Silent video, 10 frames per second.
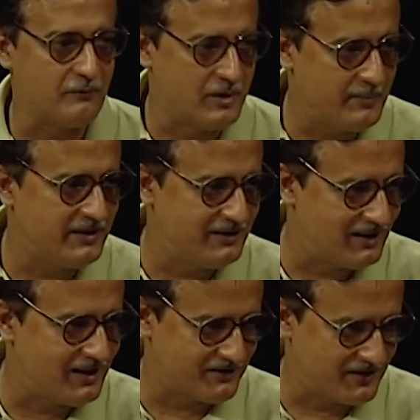of women in
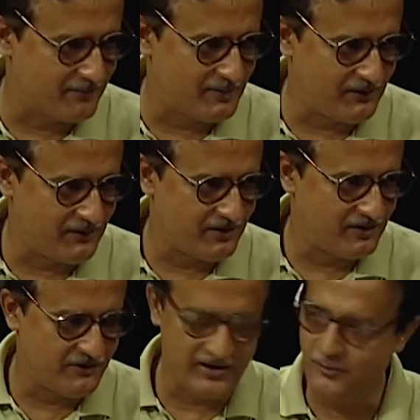large numbers,
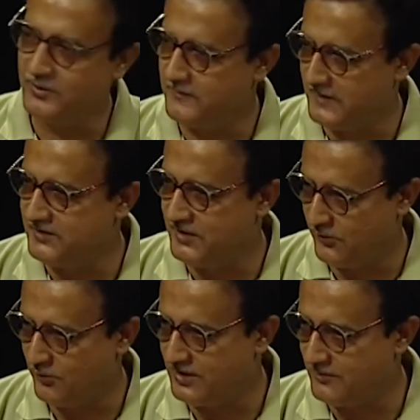Chénaud, the French
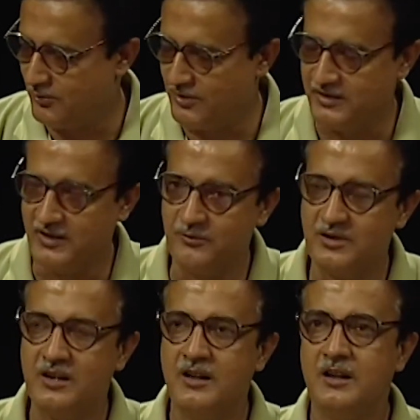historian, pointed out
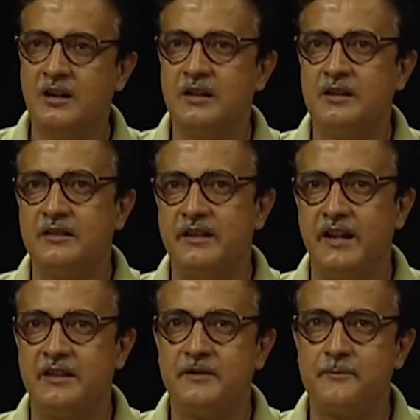
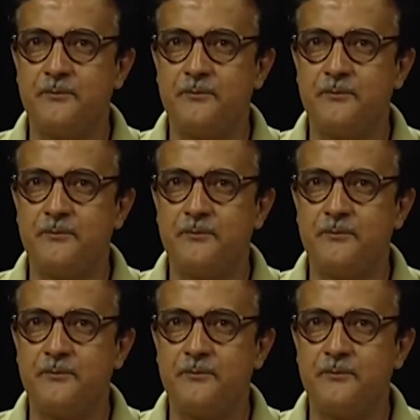that